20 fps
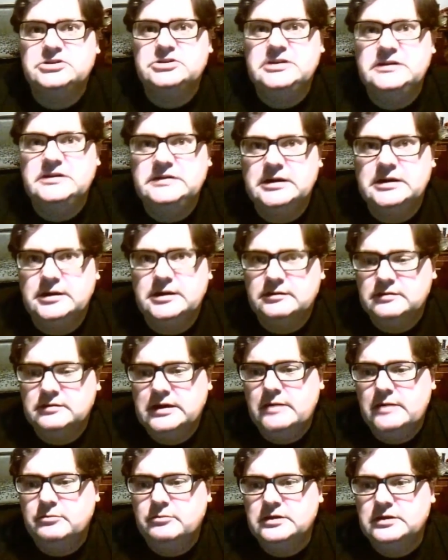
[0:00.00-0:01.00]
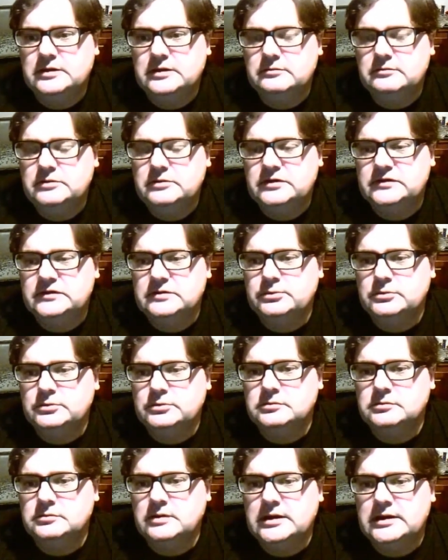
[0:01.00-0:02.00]
easier with
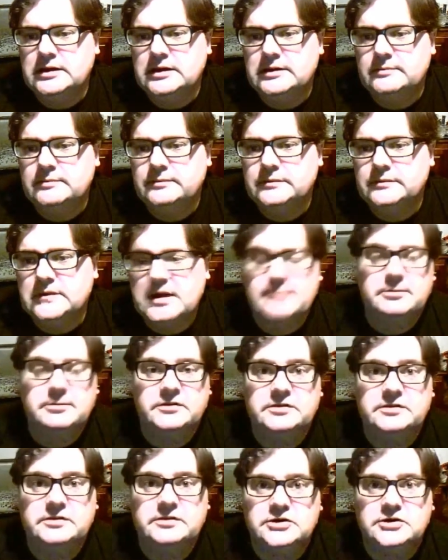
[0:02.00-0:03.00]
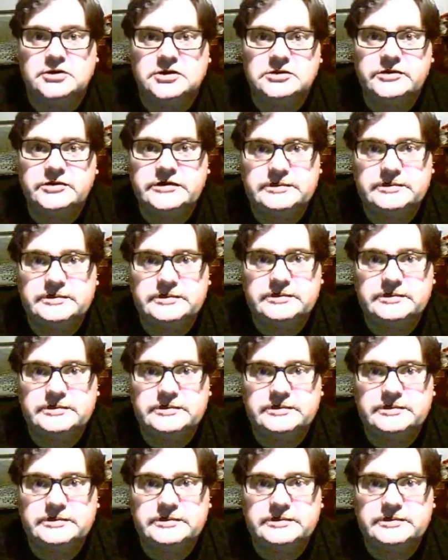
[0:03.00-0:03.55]
simple couple of simple calls.